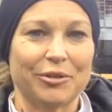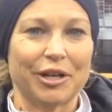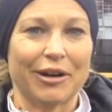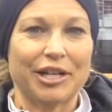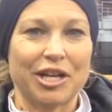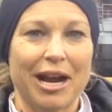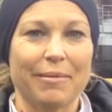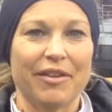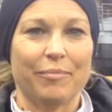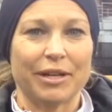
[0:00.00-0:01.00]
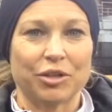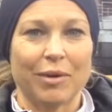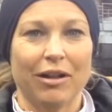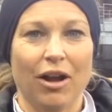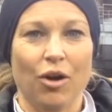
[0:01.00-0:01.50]
doing a great job. They've pitched
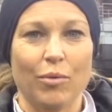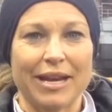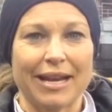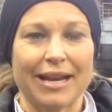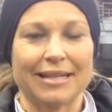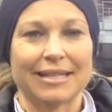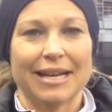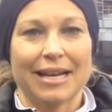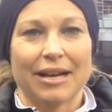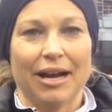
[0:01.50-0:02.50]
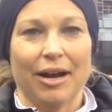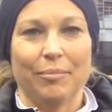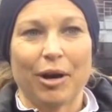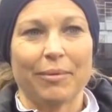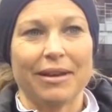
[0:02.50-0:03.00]
well all weekend. Uh,
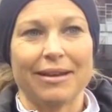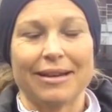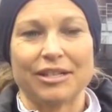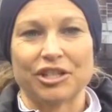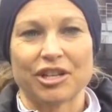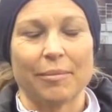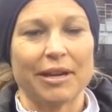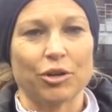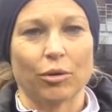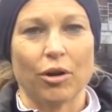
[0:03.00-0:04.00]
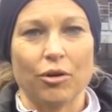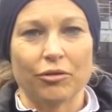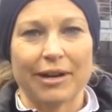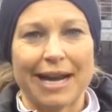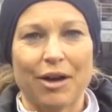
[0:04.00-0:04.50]
Barbie is just coming into her own
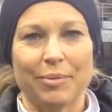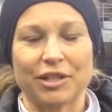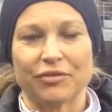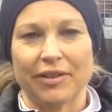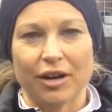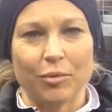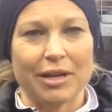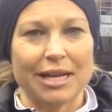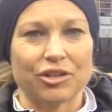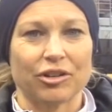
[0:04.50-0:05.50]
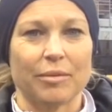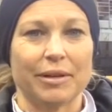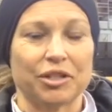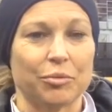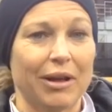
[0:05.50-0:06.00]
right now. Pitched very well yesterday.
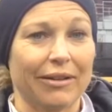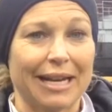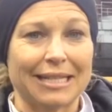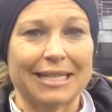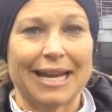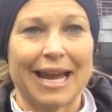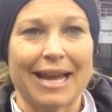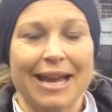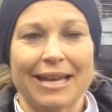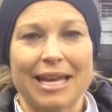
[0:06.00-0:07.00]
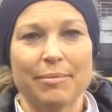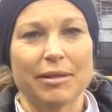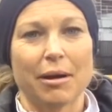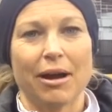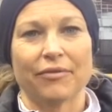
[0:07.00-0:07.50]
Pitched well again today. Keeping
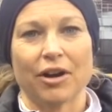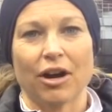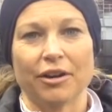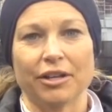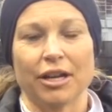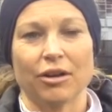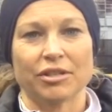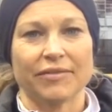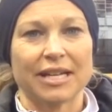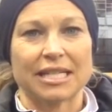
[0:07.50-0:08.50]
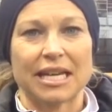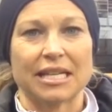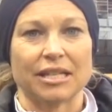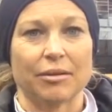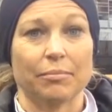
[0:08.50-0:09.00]
the off guard. You know, Savannah
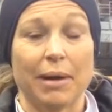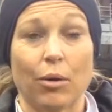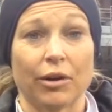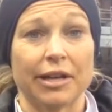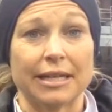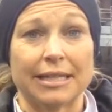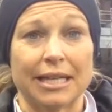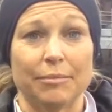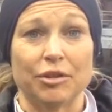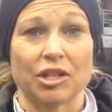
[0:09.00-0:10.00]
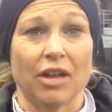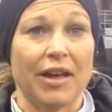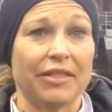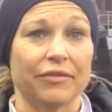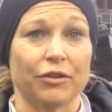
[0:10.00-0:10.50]
State is a power hitting team. You saw
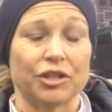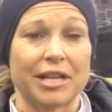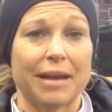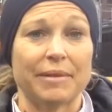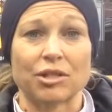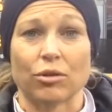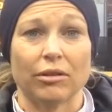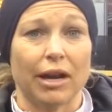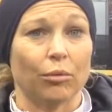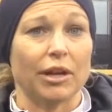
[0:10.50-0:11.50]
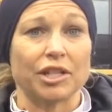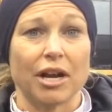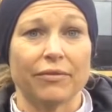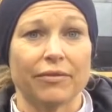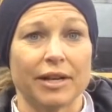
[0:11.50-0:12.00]
that in the first game. They scored a lot of runs
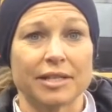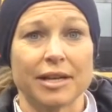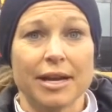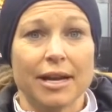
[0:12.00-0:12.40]
off of us,